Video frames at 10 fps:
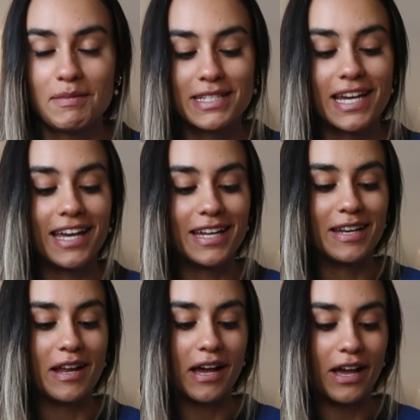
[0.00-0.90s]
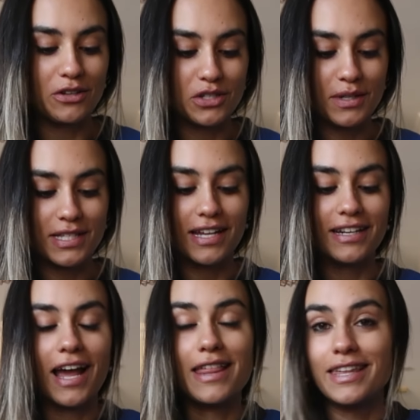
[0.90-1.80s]
made my day and I got so
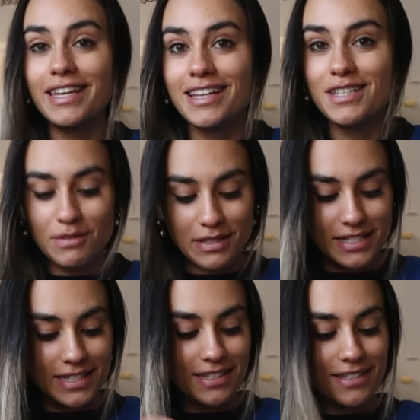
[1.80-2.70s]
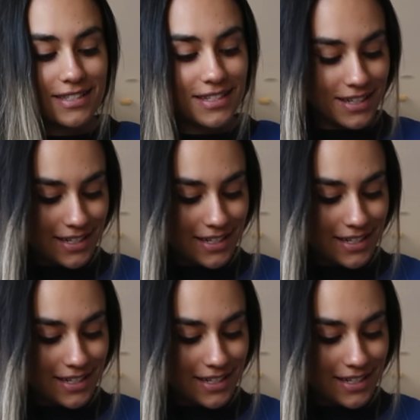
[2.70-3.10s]
excited. I think that's what this is.